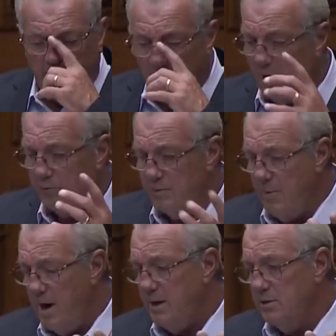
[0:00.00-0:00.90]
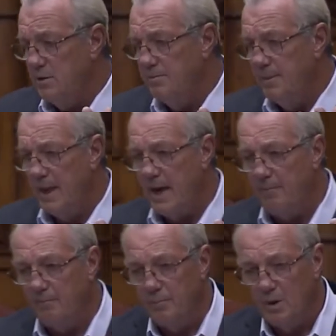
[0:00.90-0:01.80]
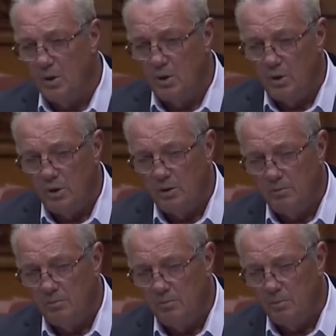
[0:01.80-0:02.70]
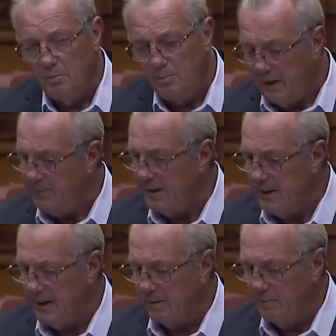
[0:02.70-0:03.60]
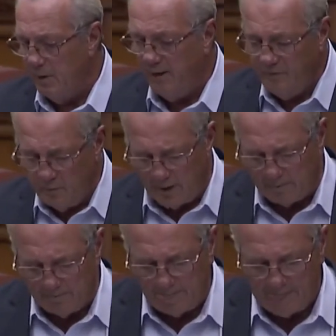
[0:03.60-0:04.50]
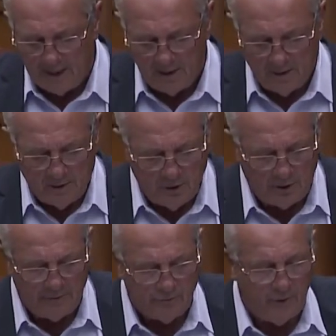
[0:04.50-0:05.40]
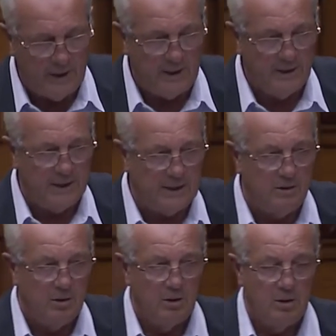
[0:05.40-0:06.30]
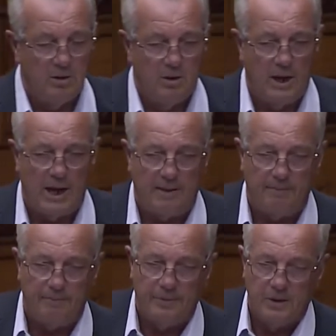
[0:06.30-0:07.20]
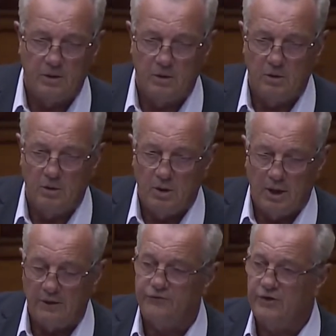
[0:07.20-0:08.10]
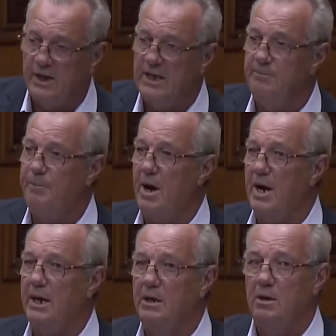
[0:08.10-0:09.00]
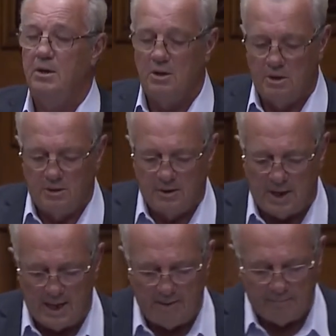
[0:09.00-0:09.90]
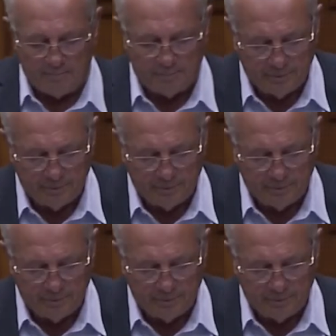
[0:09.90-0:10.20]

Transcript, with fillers: I'll, I'll remind them, people, uh, everyone. Now, I was reading the um, a study by um,